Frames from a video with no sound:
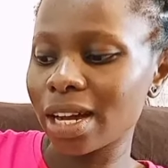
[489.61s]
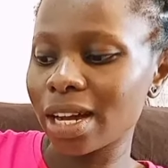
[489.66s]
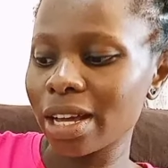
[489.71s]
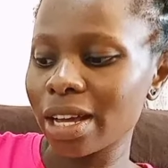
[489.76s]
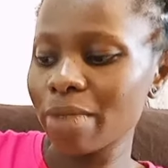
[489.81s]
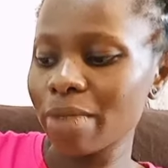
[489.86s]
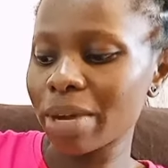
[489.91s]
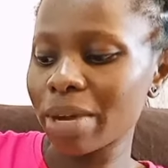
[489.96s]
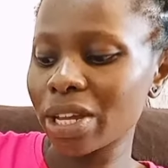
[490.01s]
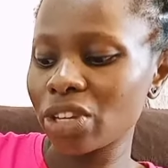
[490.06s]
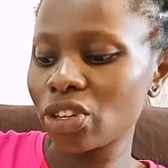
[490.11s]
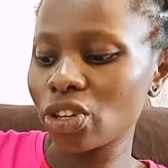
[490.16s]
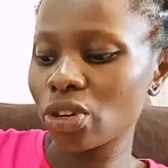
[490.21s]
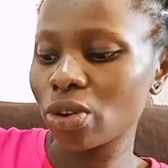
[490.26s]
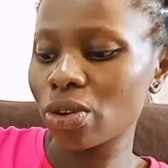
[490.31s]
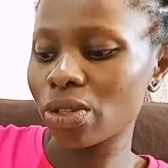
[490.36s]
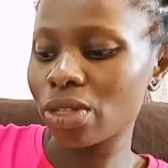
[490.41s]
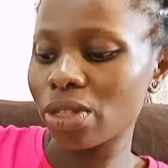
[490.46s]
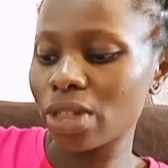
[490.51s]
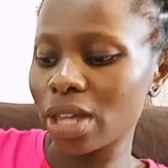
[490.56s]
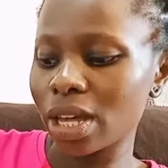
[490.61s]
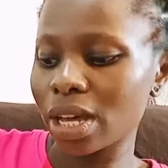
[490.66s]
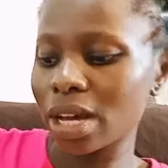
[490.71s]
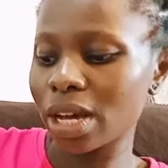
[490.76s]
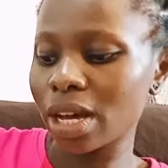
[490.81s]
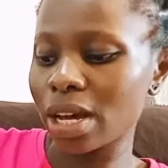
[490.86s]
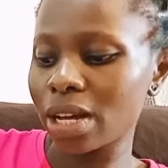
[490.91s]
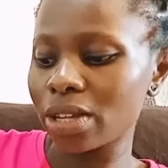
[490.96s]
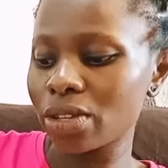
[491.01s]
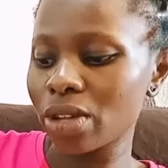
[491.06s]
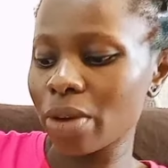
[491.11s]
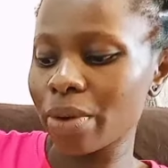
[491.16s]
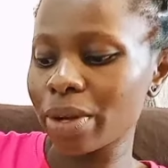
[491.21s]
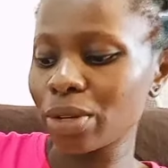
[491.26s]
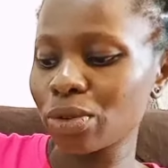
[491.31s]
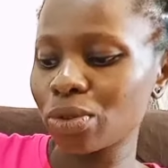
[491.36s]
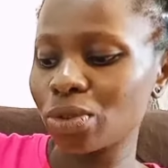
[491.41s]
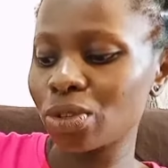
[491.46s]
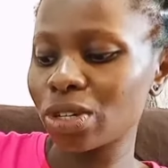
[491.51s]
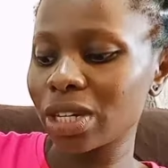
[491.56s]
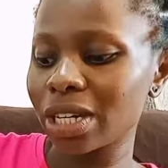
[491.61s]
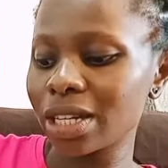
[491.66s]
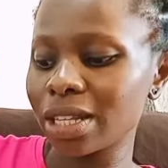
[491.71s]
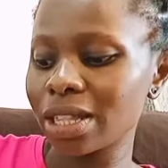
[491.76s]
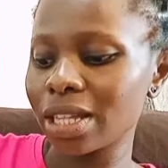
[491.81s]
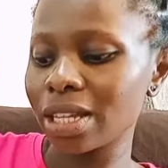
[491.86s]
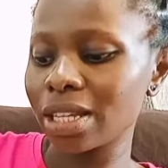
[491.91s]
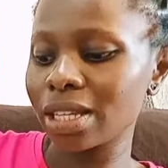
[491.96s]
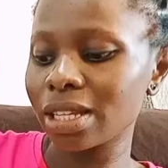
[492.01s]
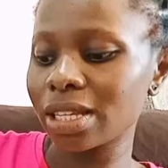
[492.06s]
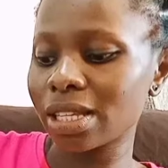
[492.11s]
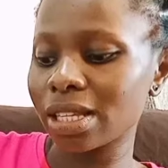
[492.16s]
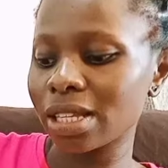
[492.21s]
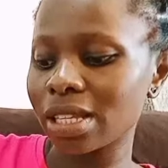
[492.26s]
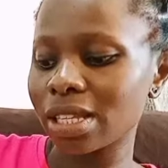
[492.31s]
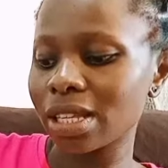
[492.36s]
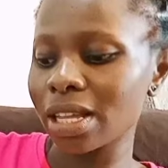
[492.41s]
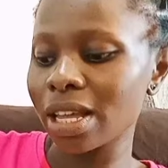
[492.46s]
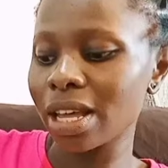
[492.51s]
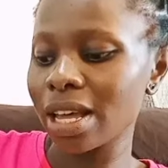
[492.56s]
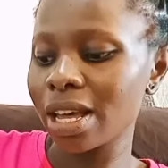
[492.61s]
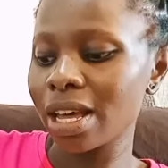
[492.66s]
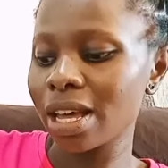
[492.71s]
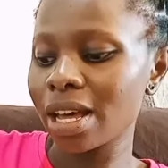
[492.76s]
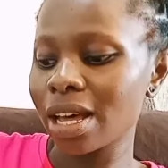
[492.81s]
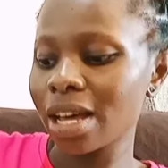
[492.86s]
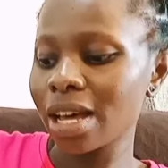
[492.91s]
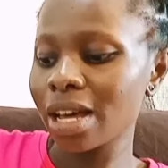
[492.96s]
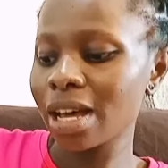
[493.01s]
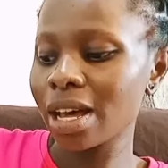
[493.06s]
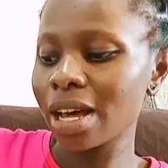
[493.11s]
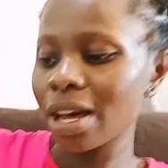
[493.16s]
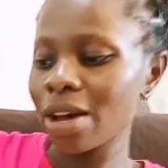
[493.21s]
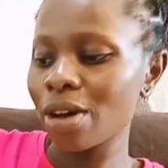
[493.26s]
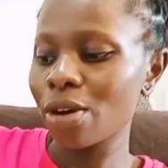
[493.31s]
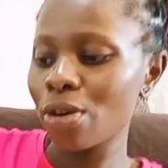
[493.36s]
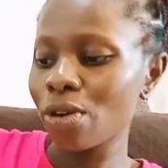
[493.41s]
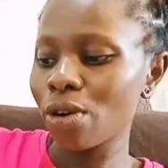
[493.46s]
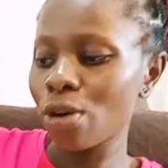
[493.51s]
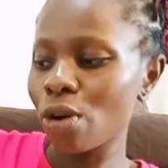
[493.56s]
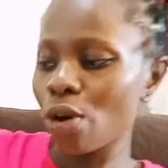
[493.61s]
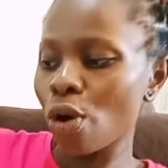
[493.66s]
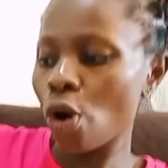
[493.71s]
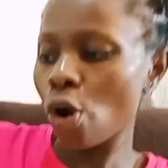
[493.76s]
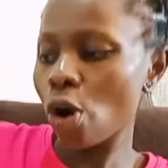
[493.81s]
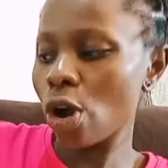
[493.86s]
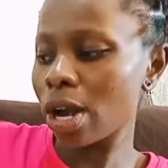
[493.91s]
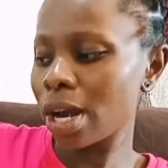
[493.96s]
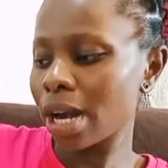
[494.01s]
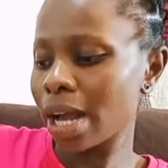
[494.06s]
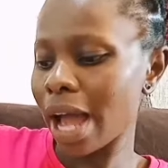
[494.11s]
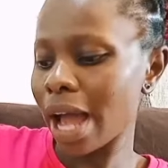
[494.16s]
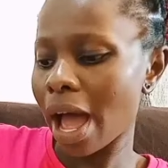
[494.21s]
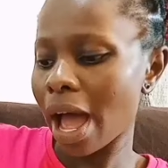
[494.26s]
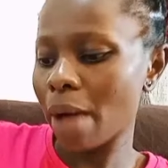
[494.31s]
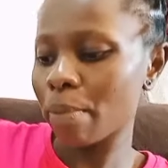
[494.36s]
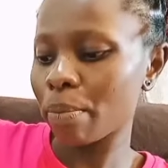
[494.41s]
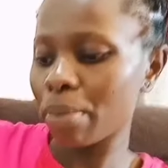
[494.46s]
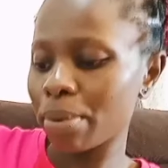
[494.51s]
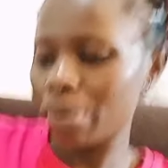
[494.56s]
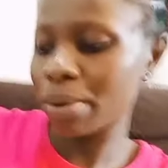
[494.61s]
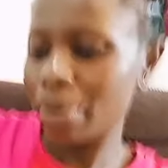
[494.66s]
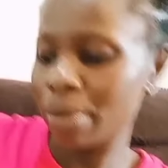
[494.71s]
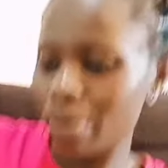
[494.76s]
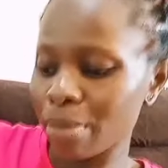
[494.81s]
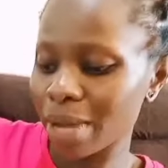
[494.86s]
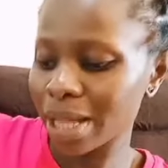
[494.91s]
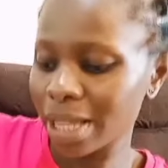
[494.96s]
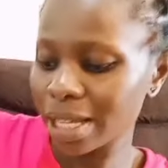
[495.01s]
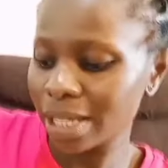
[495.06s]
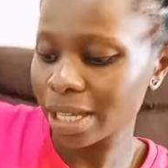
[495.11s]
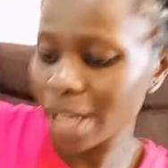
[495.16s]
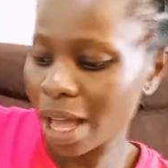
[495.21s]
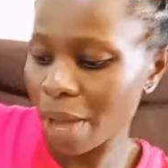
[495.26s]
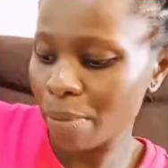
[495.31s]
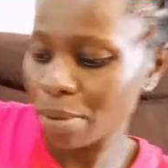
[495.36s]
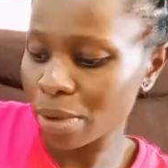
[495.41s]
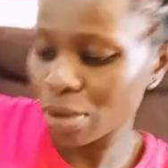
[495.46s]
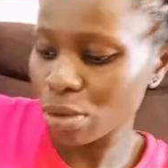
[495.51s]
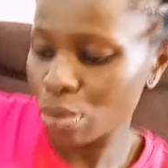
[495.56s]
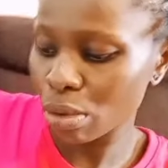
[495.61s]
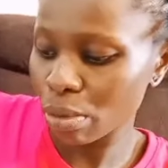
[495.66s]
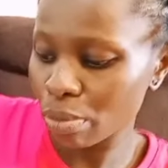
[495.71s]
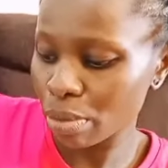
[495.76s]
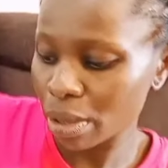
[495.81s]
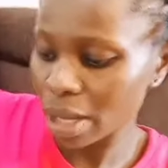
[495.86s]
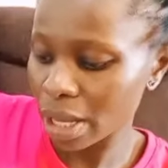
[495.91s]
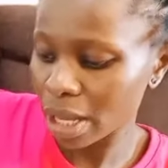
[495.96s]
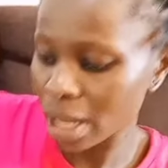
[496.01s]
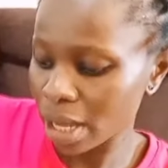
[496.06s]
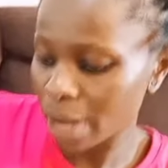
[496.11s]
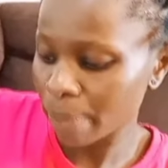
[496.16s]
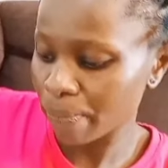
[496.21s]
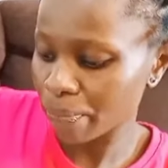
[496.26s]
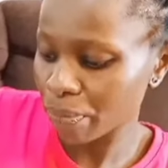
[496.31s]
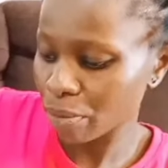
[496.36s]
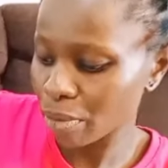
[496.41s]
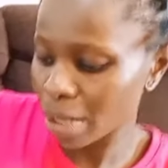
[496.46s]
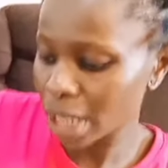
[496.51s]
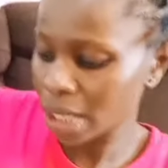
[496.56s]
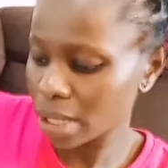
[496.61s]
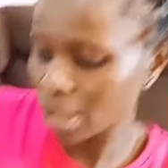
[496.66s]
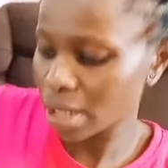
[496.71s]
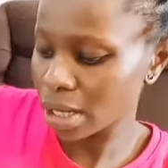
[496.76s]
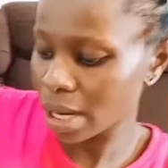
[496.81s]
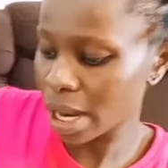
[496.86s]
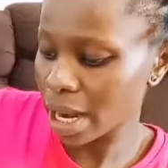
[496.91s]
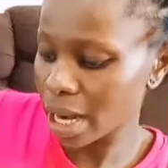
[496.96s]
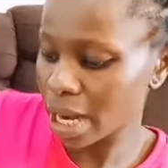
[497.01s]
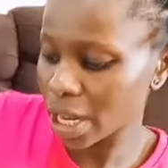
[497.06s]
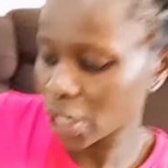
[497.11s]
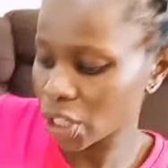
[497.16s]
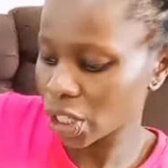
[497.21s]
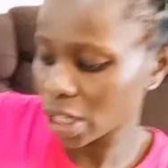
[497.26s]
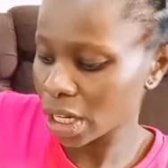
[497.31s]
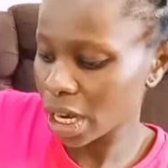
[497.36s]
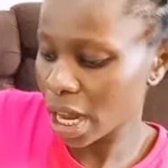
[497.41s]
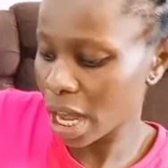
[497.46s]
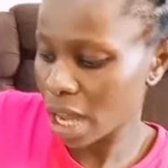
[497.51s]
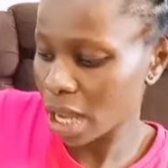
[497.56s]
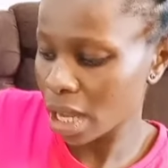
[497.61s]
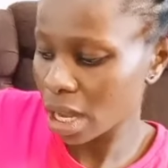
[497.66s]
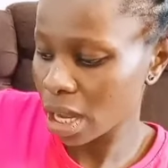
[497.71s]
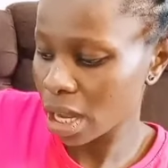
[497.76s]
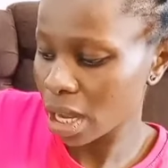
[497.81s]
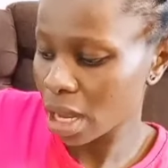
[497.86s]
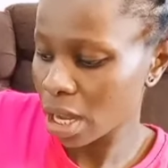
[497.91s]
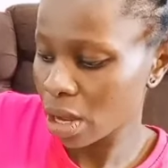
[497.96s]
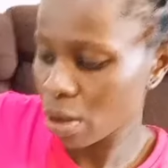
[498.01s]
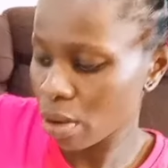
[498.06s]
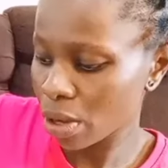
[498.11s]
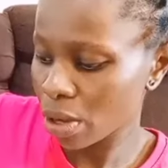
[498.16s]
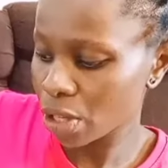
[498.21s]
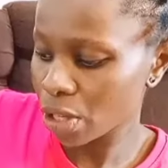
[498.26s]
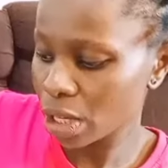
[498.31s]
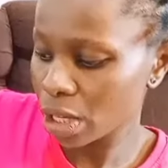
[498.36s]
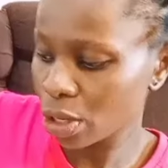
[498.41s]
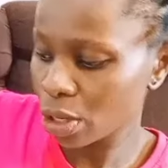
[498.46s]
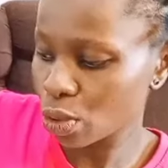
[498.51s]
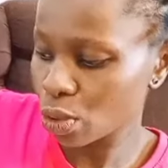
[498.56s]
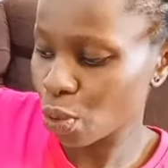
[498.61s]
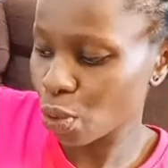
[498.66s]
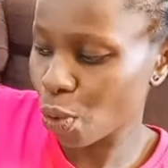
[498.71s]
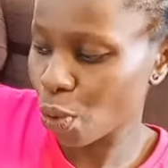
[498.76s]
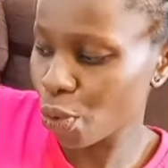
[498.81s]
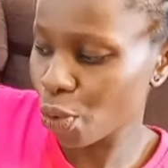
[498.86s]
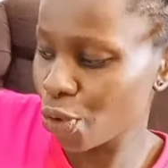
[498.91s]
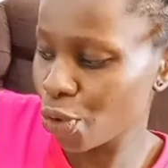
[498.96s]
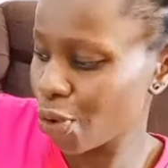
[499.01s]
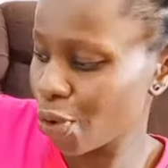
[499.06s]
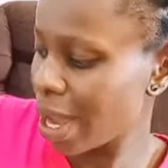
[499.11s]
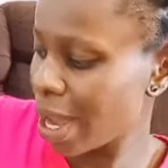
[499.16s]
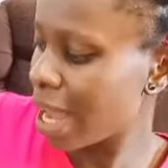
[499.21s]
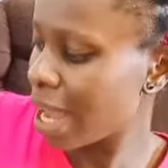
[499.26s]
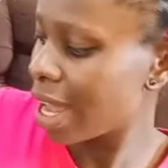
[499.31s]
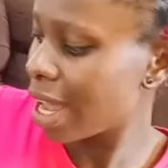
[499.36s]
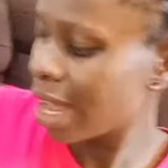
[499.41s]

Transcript: Hiyo maji iko thick. So I want to drink this whole cup. But this cup is so big. But haina shida. Wacha ni tukunywe.